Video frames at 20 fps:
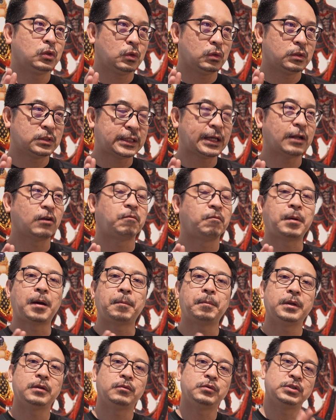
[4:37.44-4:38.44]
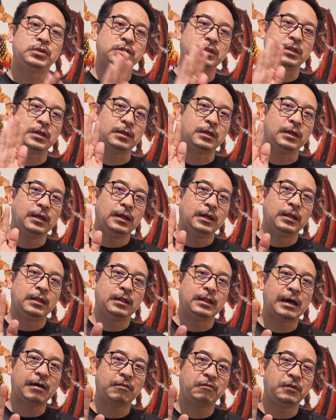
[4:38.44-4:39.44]
set of puppet, which is the
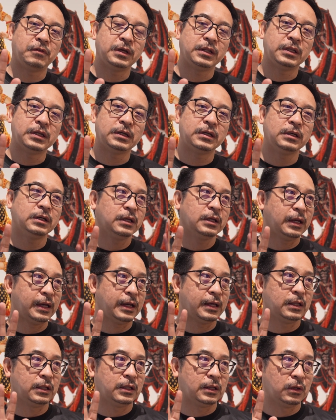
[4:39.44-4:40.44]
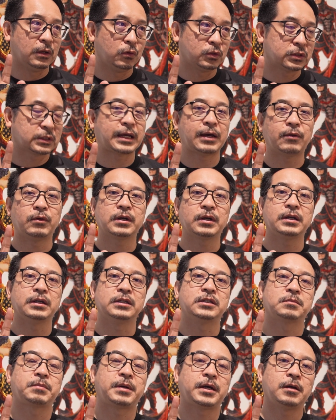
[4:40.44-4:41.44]
Darth Vader and the Luke Skywalker
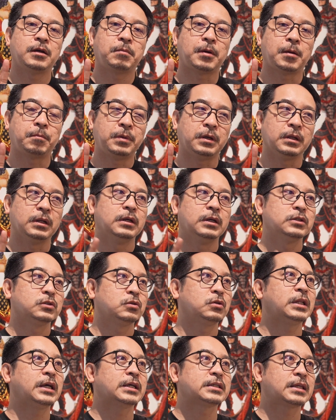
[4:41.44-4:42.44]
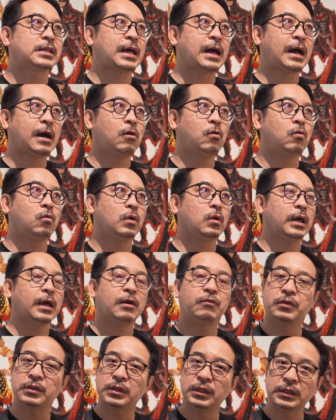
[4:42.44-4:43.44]
inspired puppet. So that's how
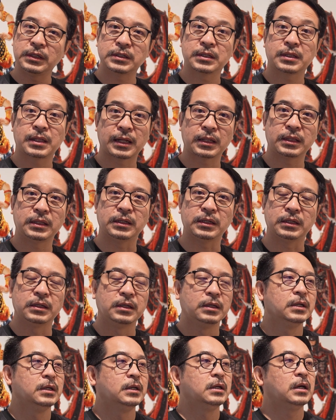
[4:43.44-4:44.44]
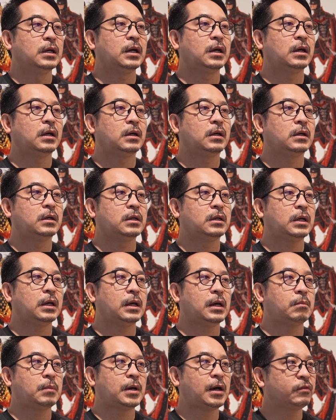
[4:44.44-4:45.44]
everything started.
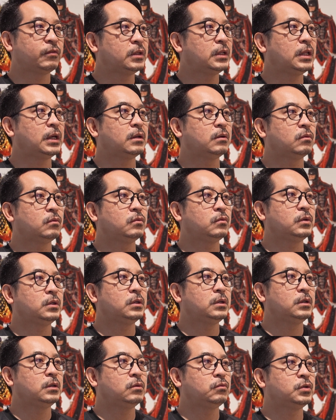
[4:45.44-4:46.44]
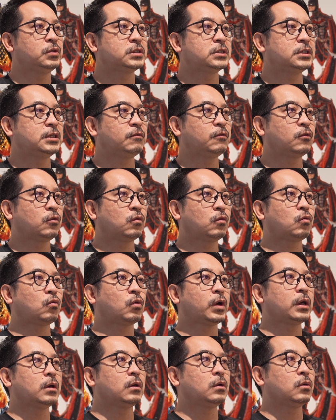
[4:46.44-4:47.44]
After that, we received
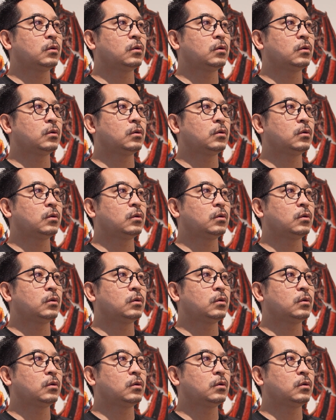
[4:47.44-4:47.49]
quite